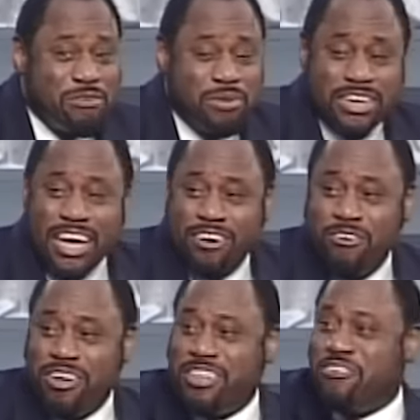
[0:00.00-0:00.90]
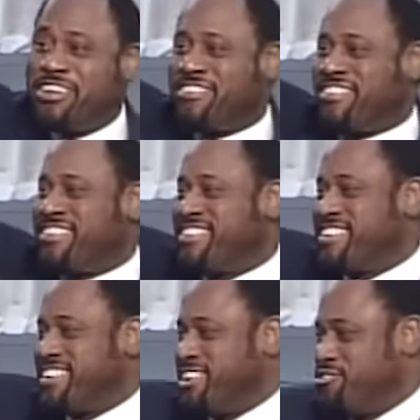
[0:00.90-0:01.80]
But yet, only the rich
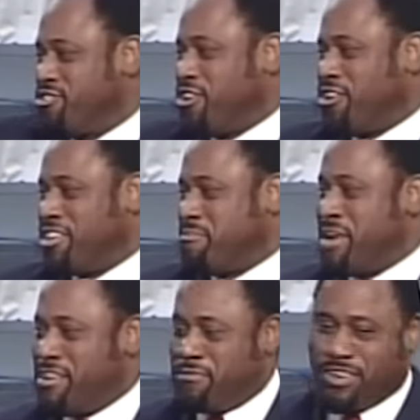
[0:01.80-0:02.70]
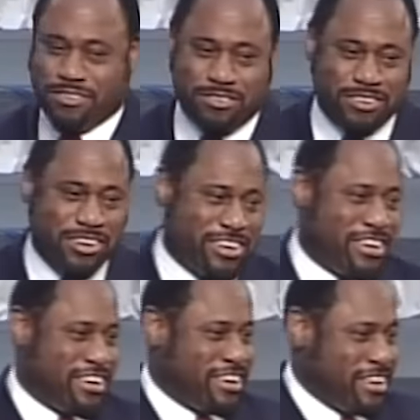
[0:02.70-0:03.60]
enjoy the benefits
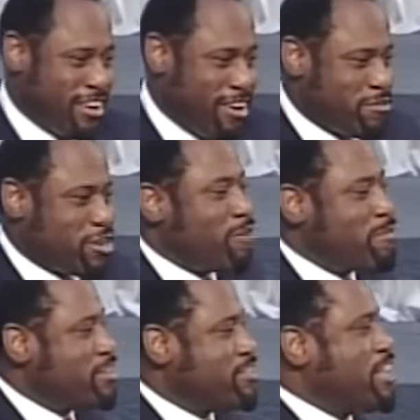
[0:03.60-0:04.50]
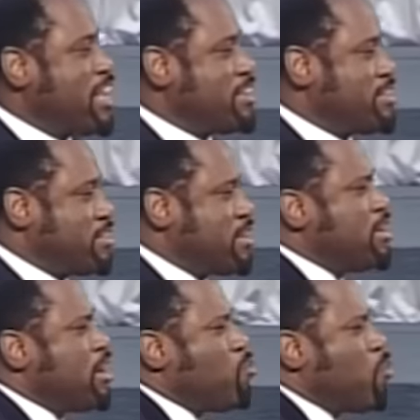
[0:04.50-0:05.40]
of the communist state.
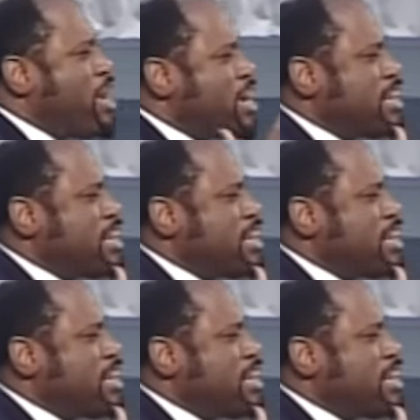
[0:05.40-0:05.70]
Where